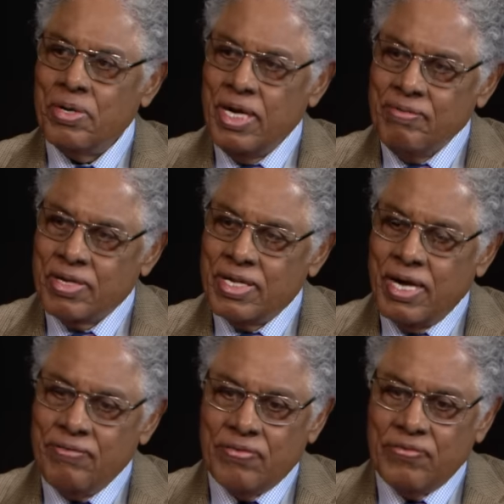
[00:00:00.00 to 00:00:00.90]
believe that
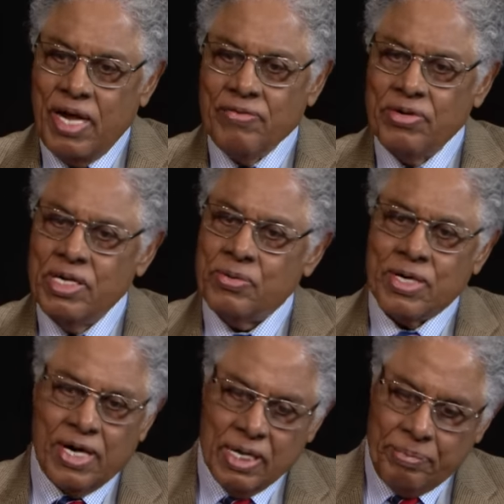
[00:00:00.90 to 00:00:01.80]
they've, they've heard
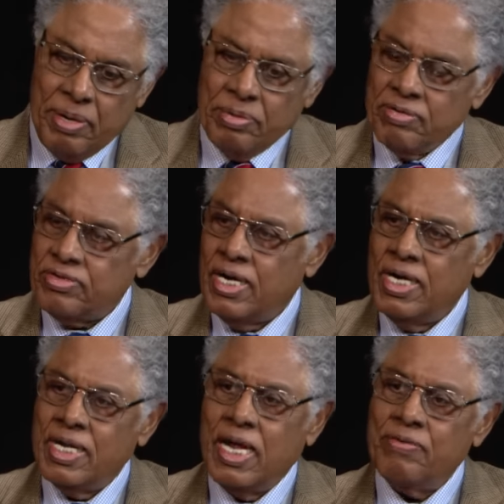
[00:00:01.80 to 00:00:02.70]
what other people have
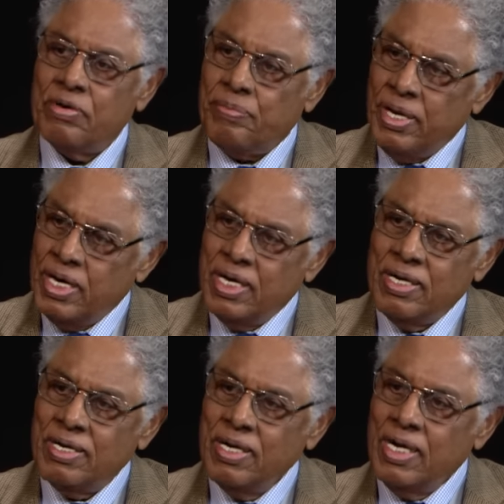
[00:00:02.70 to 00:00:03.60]
said and they've repeated
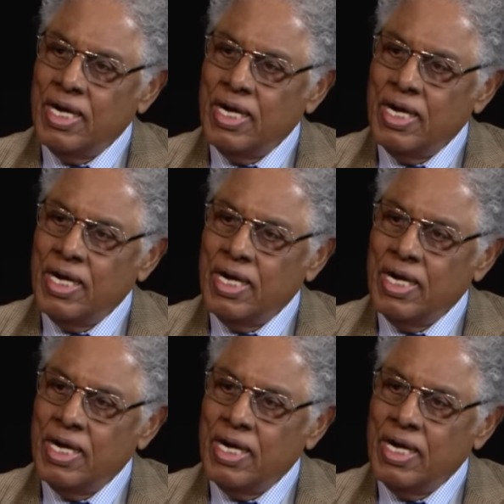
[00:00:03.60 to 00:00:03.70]
it,